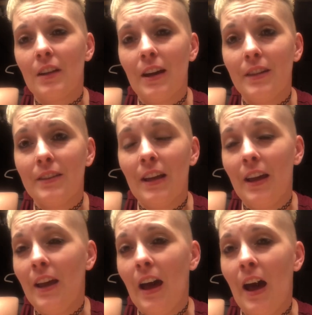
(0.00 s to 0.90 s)
like,
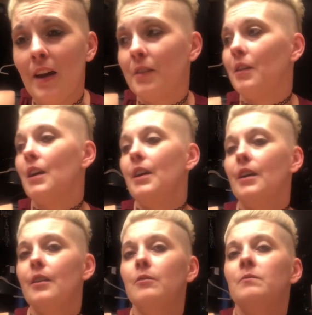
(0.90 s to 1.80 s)
they act
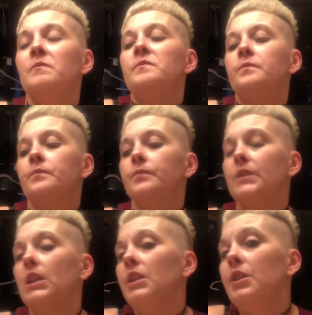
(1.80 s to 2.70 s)
like
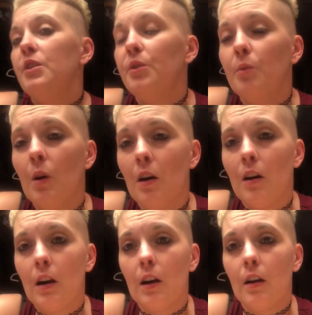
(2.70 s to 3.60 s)
you
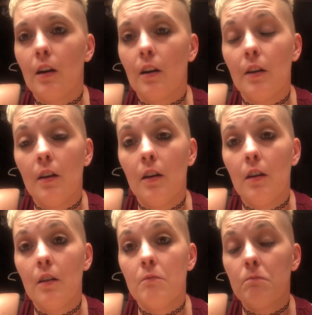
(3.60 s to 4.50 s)
are
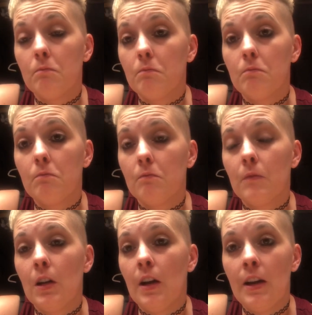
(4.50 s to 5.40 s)

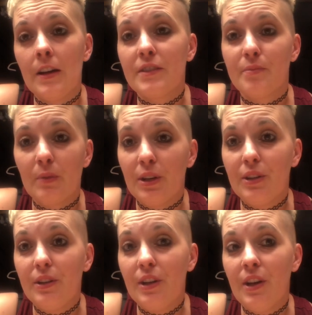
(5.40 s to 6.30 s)
an
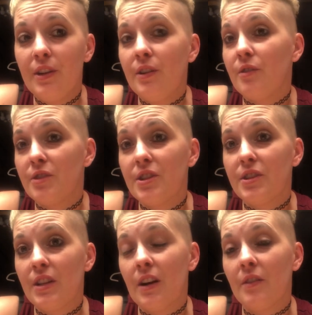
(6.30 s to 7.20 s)
expert and you're
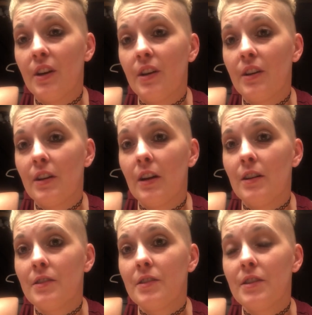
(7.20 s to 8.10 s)
just now getting it
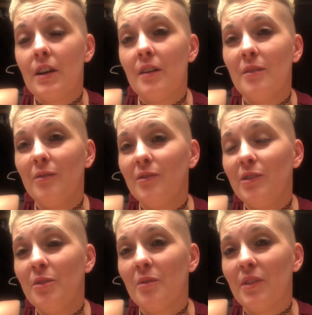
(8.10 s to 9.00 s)
done, so
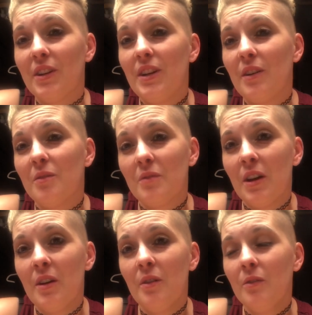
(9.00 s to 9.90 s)
you really don't
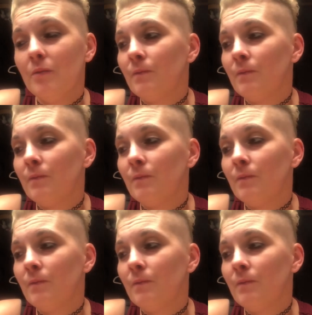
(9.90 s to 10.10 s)
know